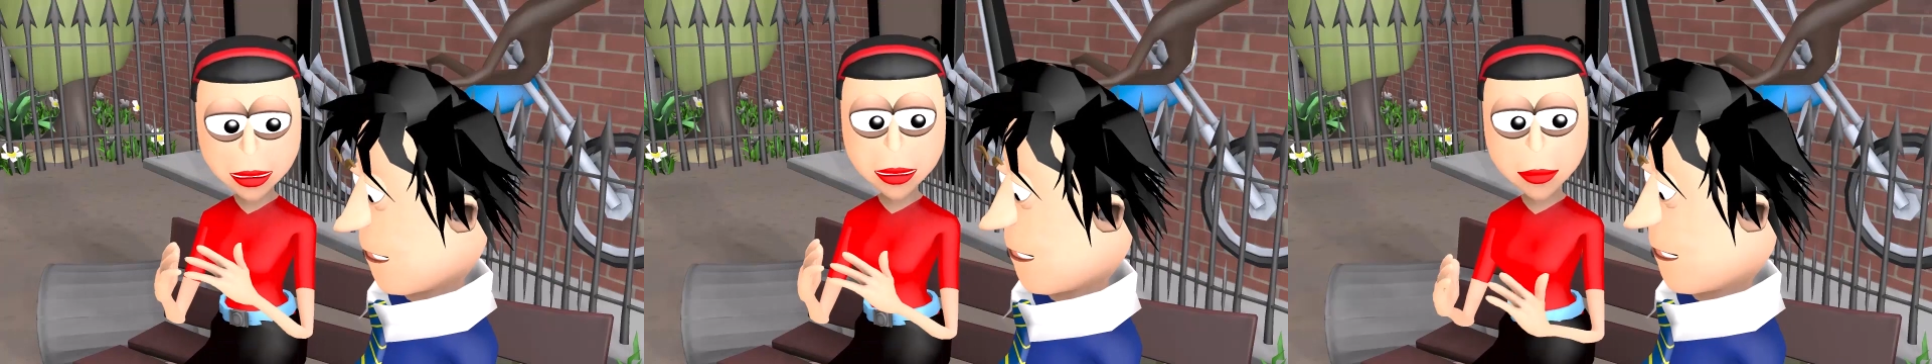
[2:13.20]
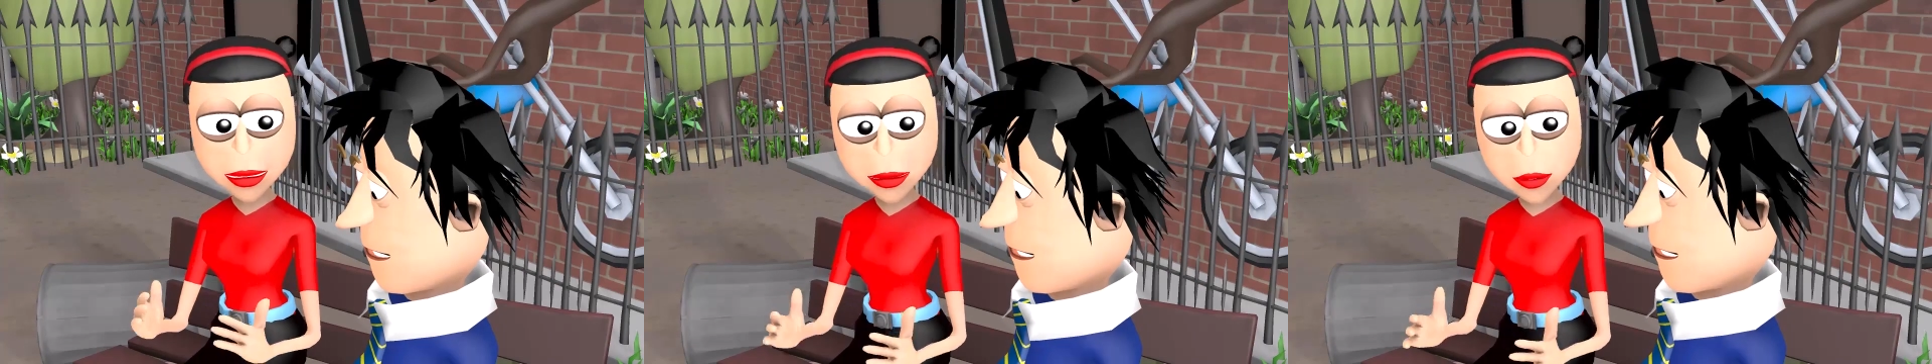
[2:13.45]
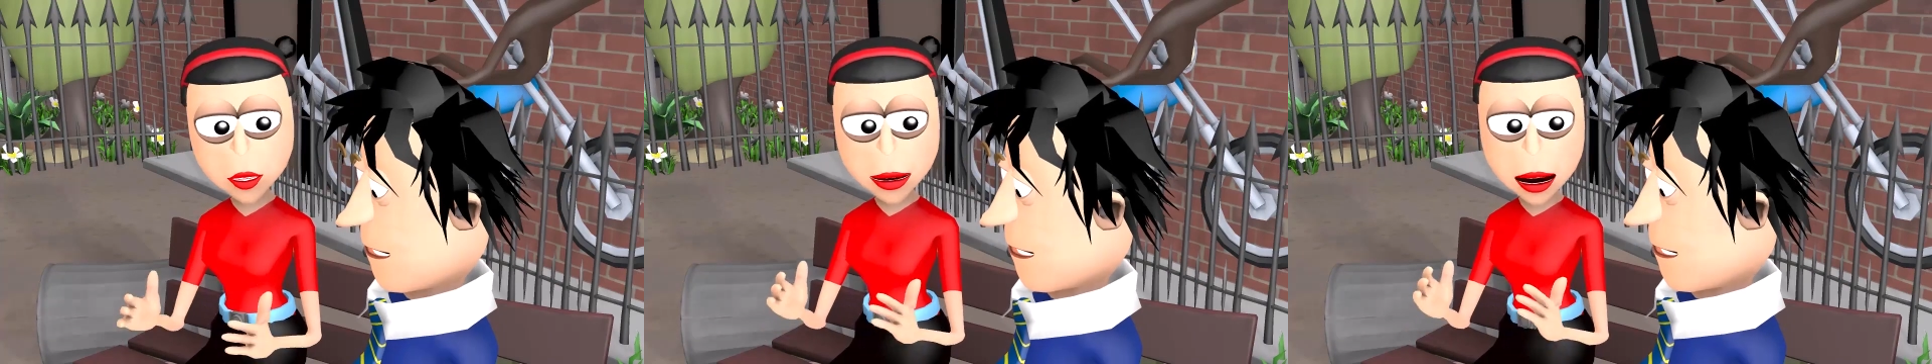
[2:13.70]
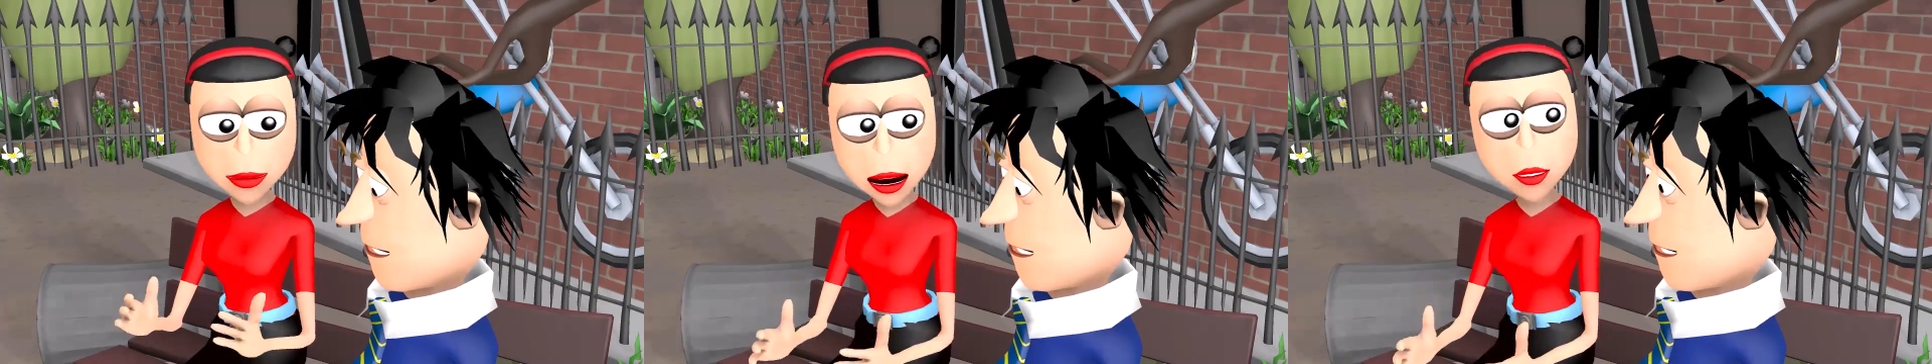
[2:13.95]
You need to
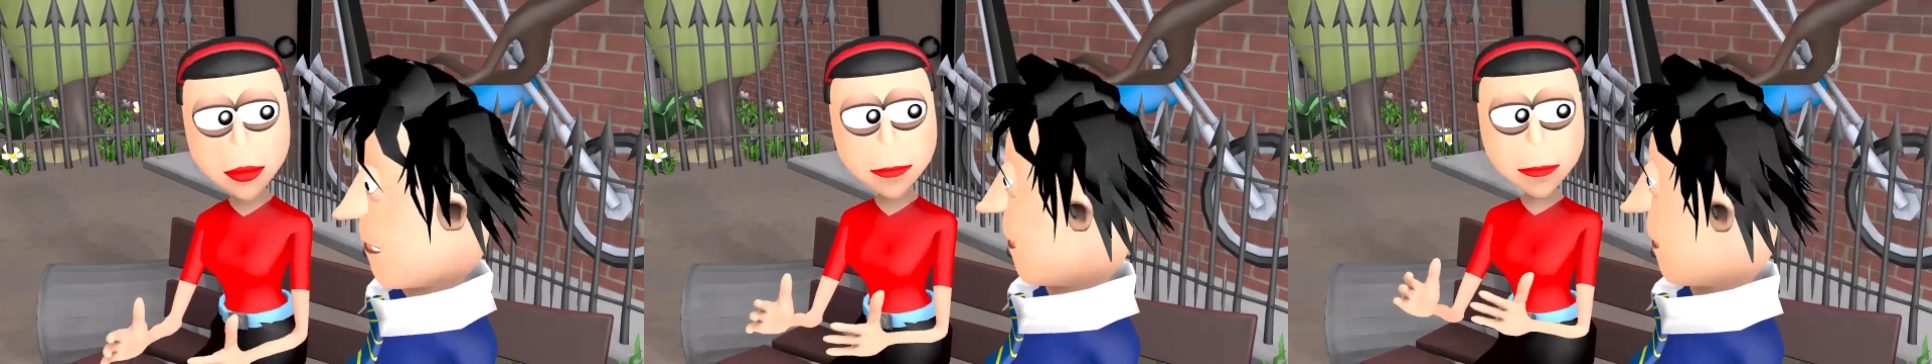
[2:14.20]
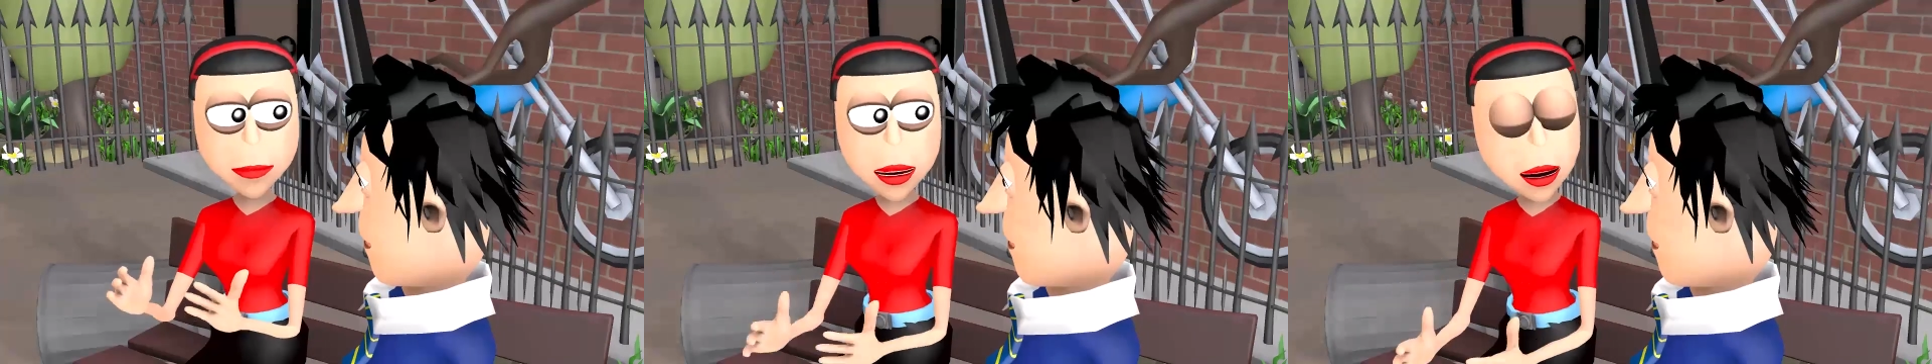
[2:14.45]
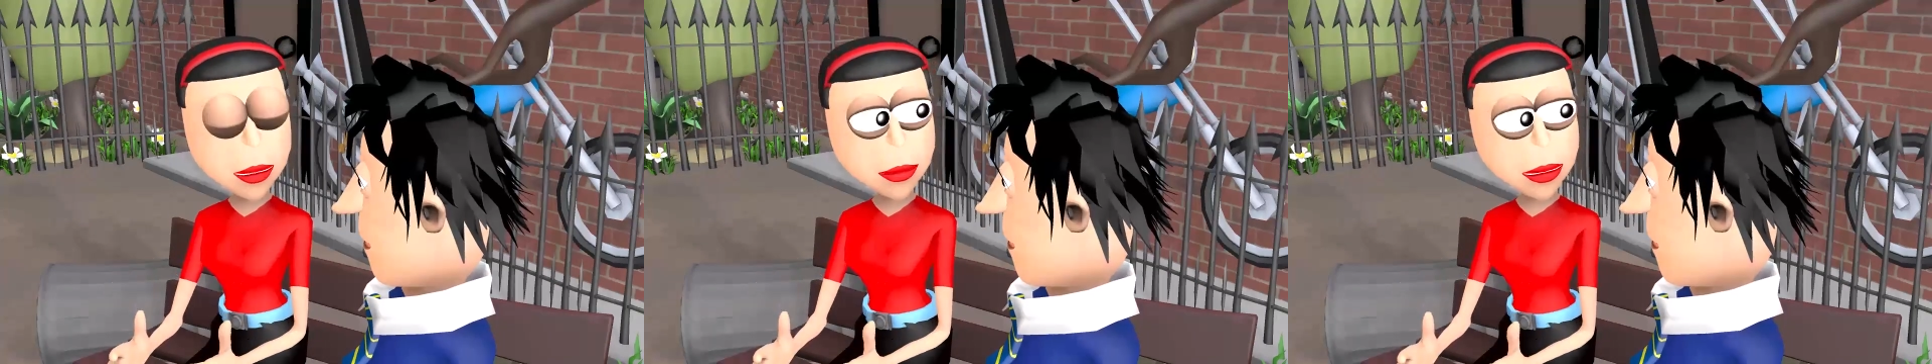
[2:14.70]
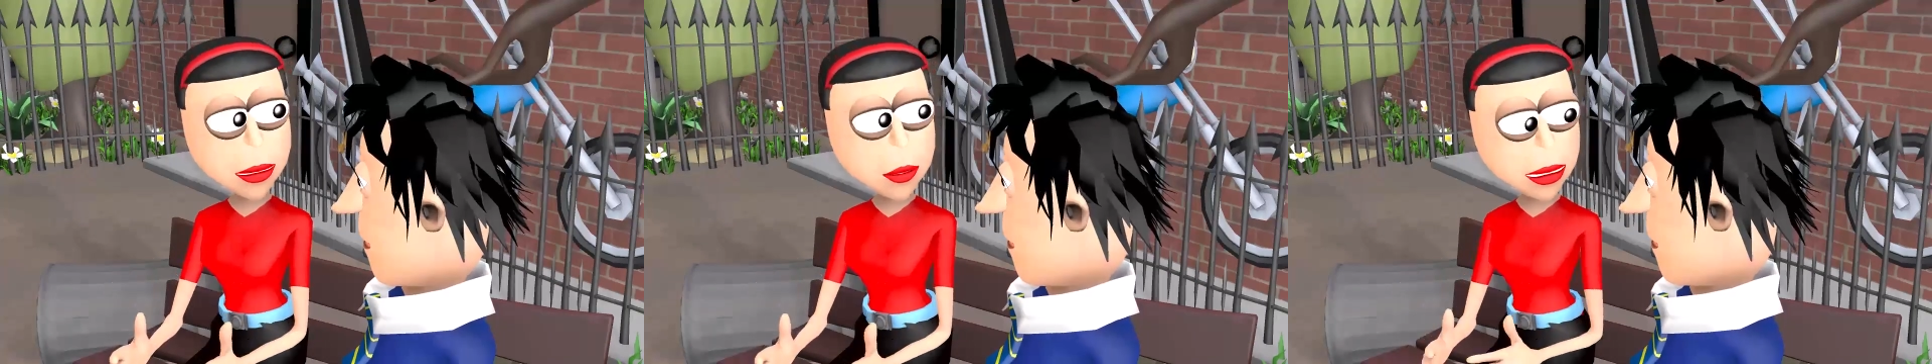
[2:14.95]
cut down on bread.
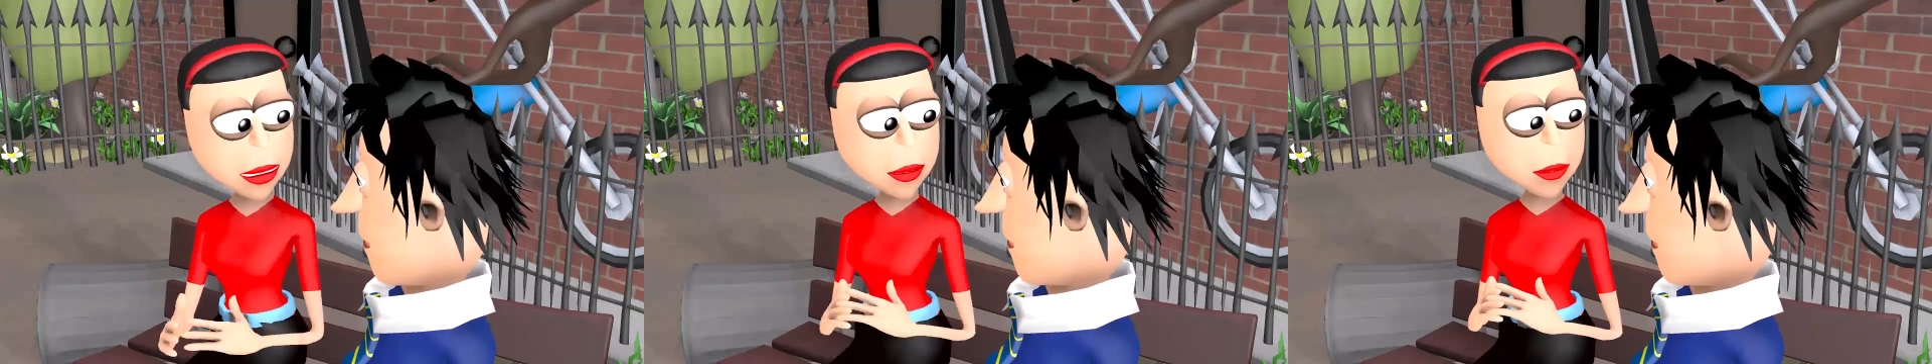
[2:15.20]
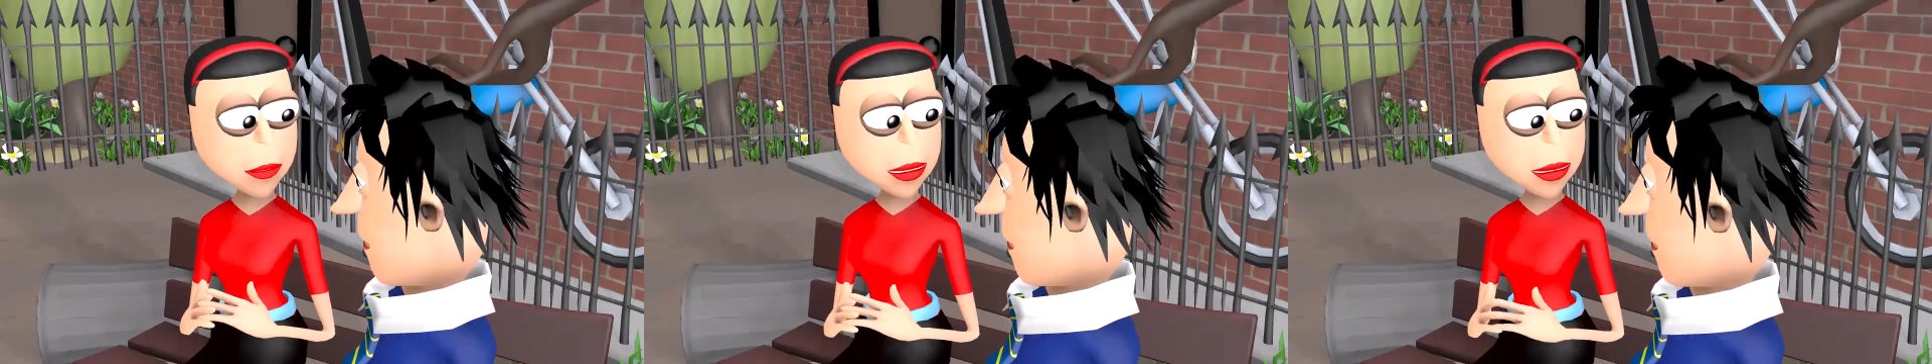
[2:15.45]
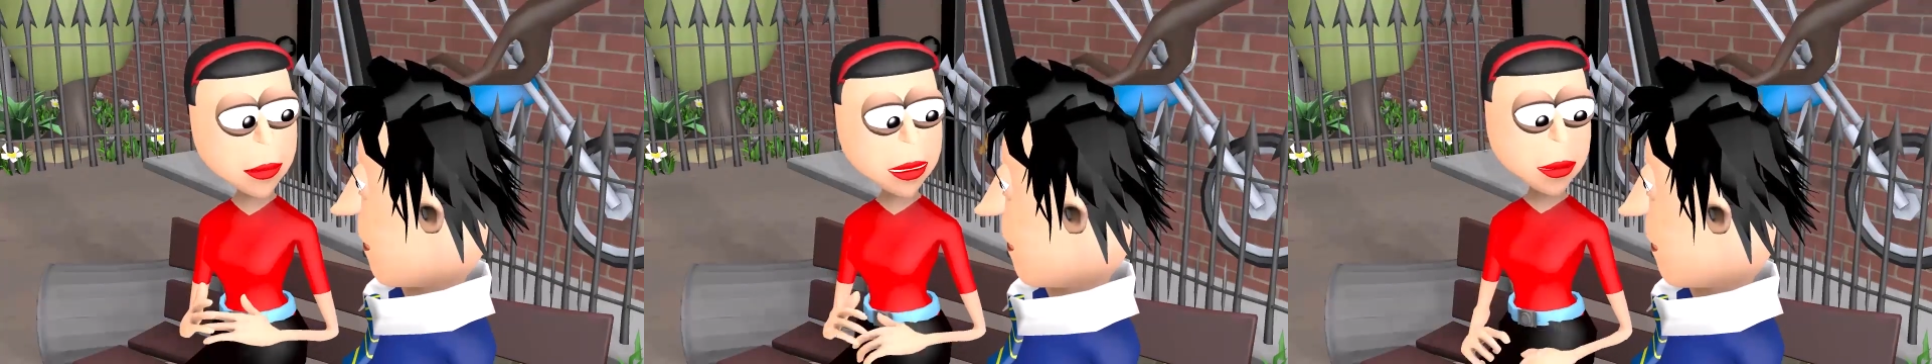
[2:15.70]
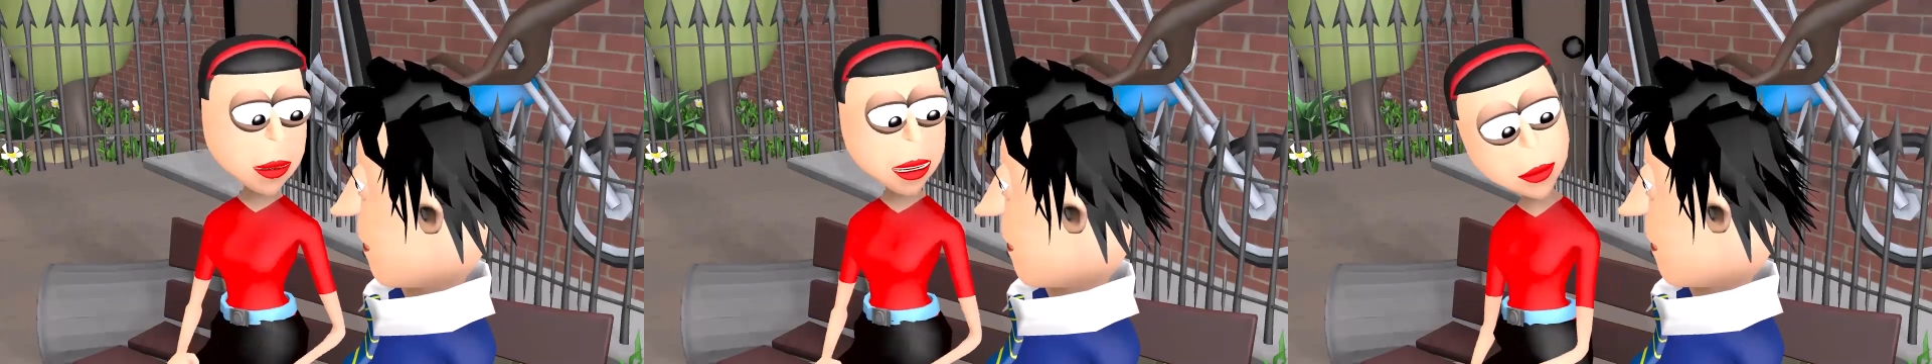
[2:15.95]
You're overweight,
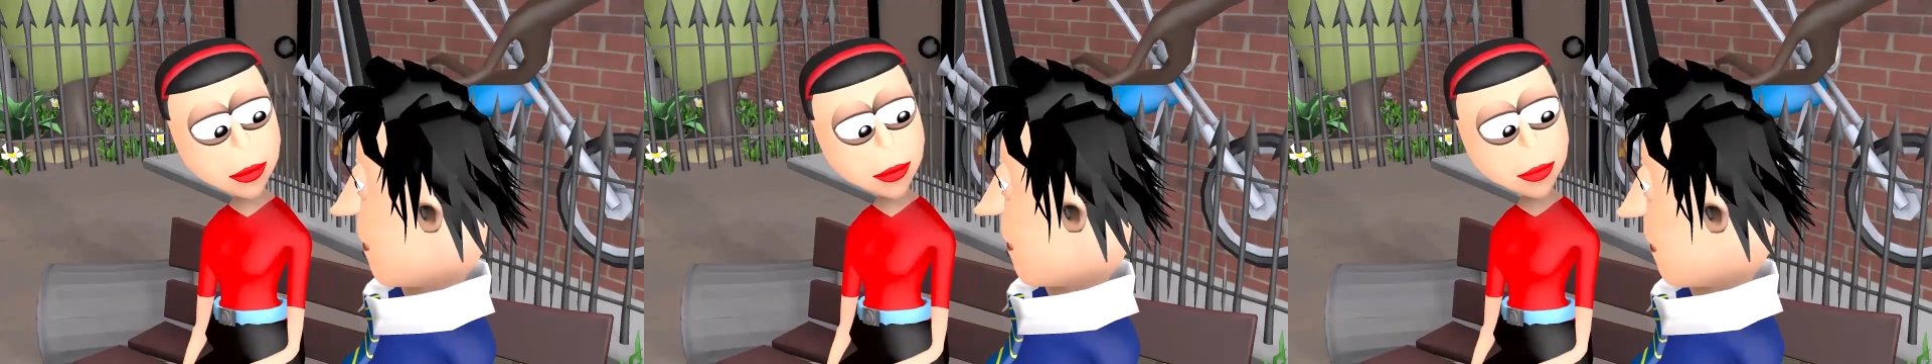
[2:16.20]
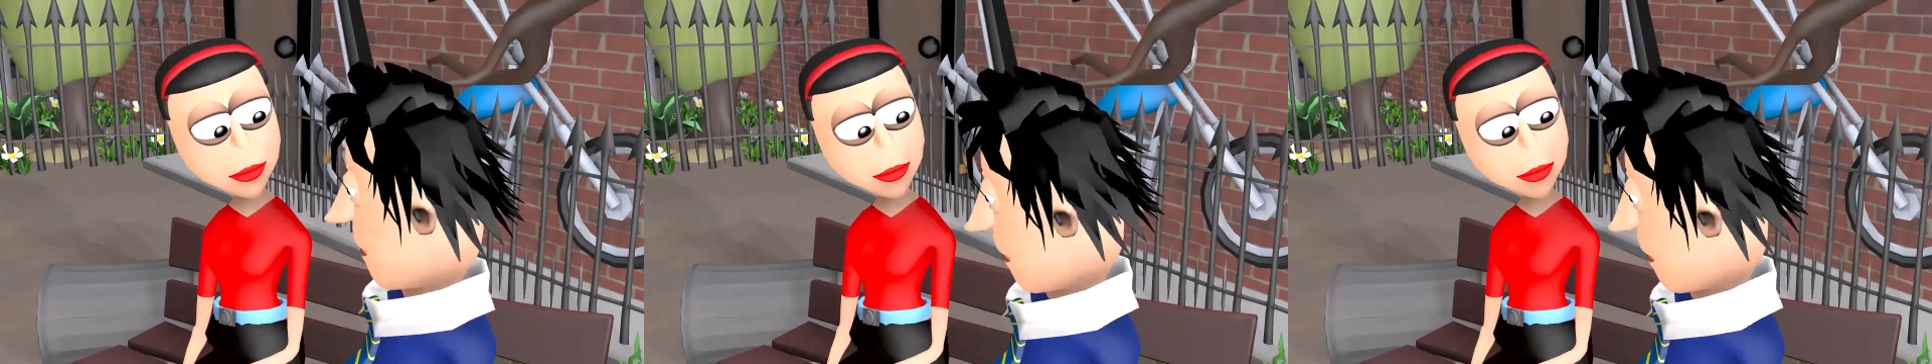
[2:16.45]
you know.